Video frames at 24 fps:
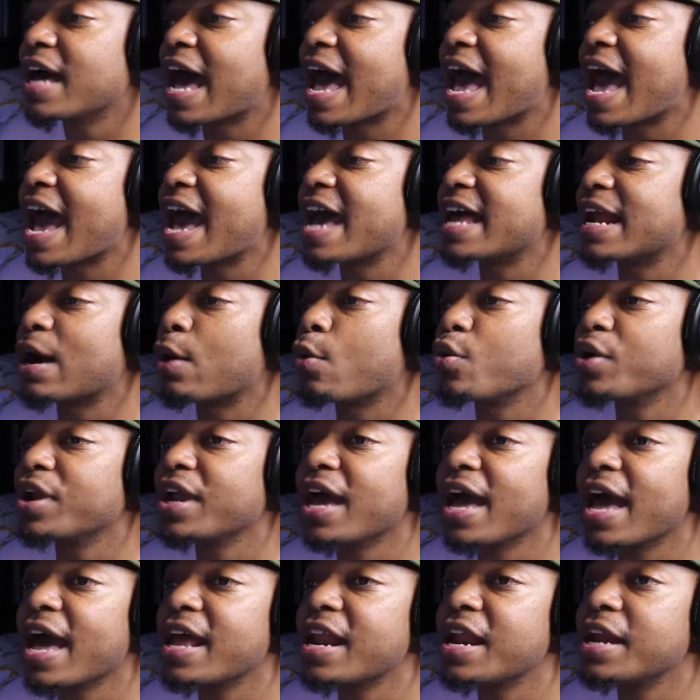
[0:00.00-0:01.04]
And I went
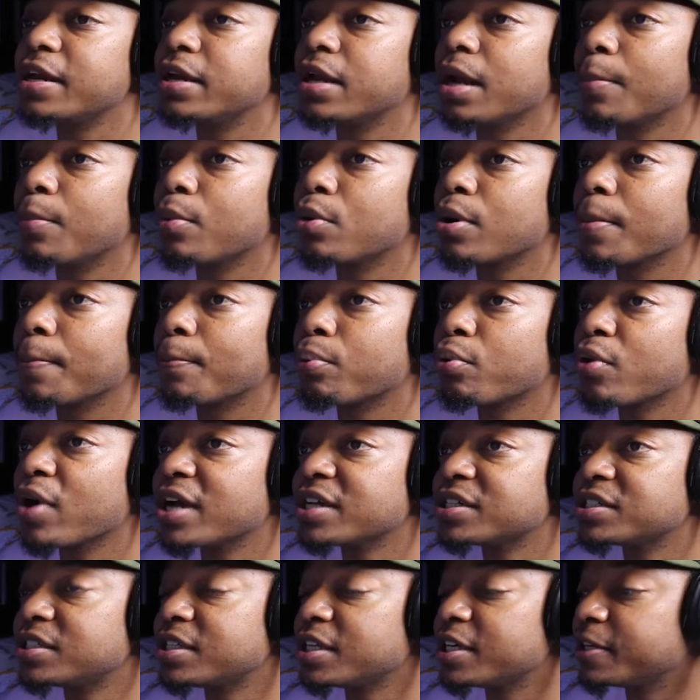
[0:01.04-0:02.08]
ahead and double
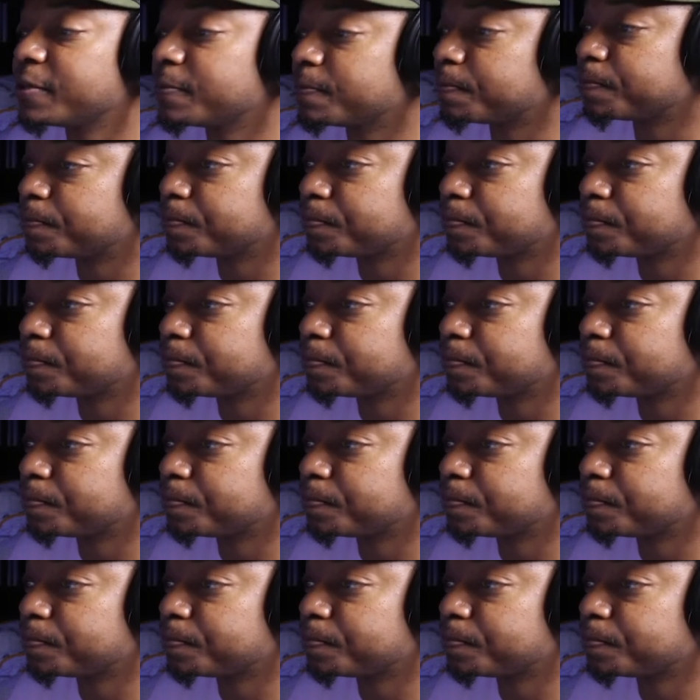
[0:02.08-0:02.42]
compressed it